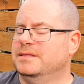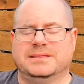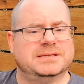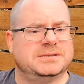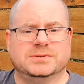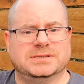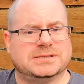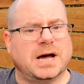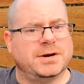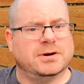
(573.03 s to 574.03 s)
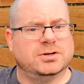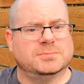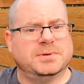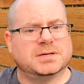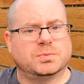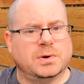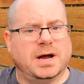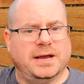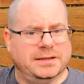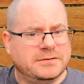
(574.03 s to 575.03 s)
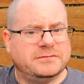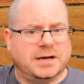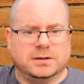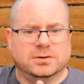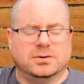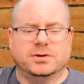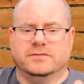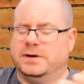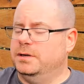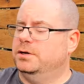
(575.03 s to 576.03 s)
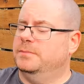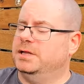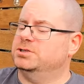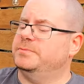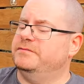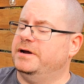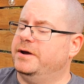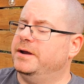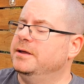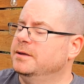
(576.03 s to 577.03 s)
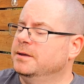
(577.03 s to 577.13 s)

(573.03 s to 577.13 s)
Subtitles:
this was under $100 where I live. I don't know, your mileage may vary.